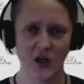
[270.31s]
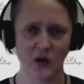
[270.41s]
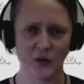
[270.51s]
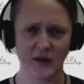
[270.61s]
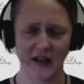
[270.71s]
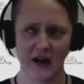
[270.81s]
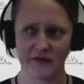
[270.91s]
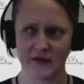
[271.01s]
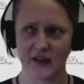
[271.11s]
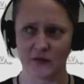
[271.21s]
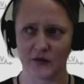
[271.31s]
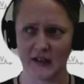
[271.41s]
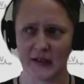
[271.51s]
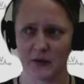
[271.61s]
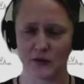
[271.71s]
only after you
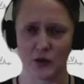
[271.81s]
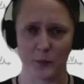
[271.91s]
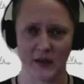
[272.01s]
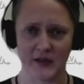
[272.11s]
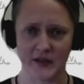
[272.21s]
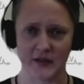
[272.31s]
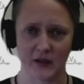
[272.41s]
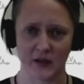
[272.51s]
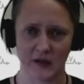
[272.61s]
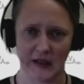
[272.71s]
think about your personal